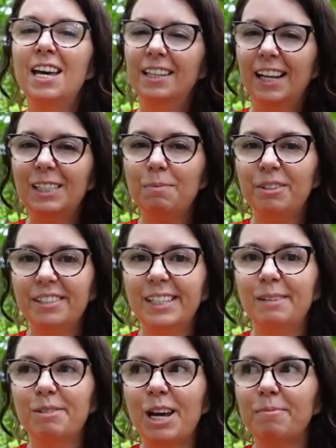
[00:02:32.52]
That's about the
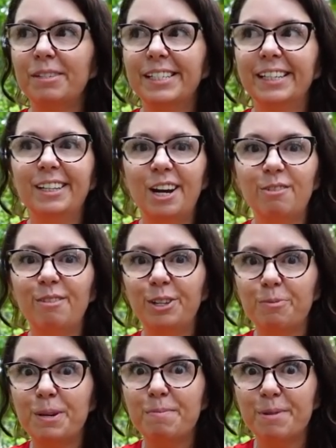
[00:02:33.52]
same time I see a lot of
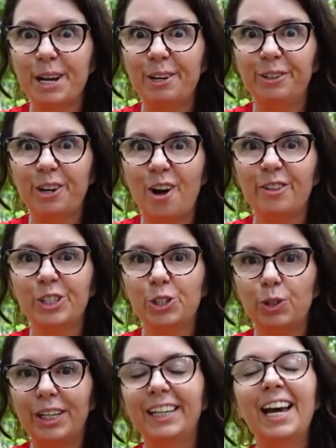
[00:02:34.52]
other people out on the
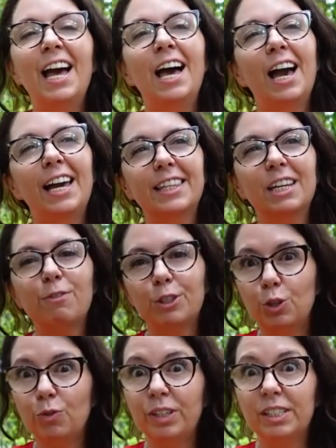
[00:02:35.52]
street. I think for
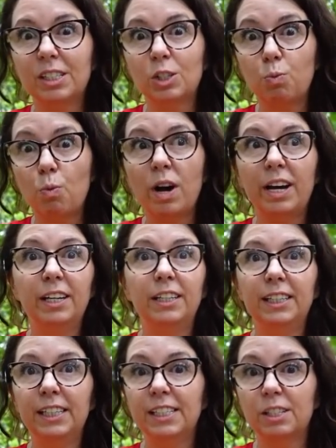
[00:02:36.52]
two reasons. One,
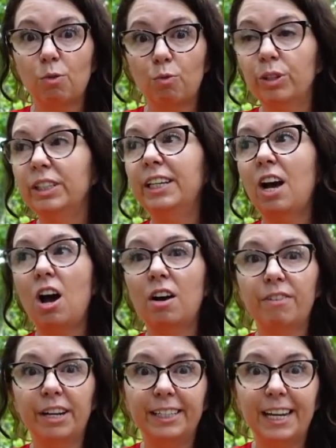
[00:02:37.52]
it's really
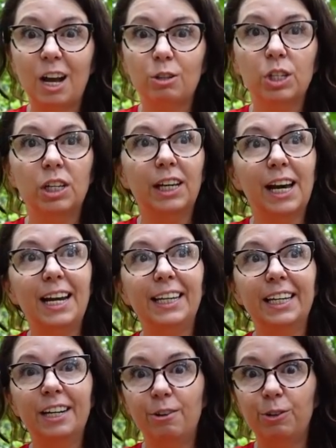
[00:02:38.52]
hot right now, so you gotta
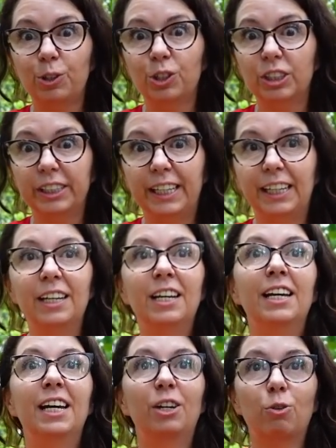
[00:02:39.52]
get out early
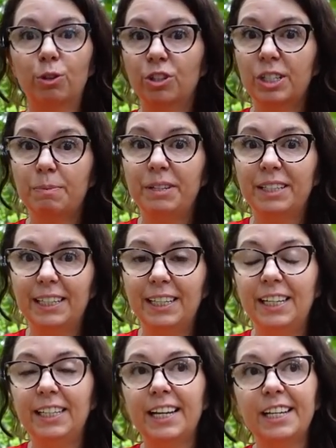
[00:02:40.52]
in order to beat the heat.